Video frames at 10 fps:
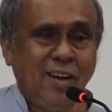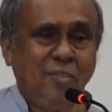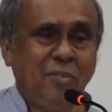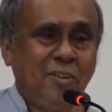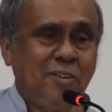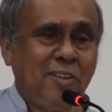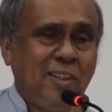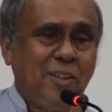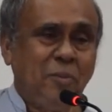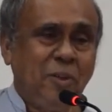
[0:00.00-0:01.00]

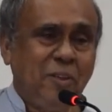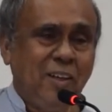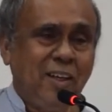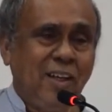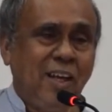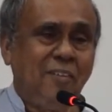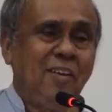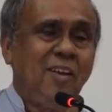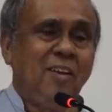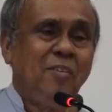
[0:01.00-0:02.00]
unfortunately the motor vehicle have
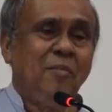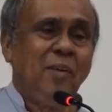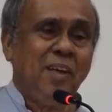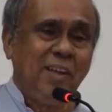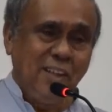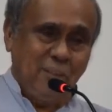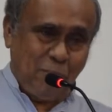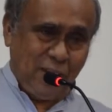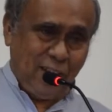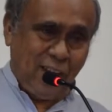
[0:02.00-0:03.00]
various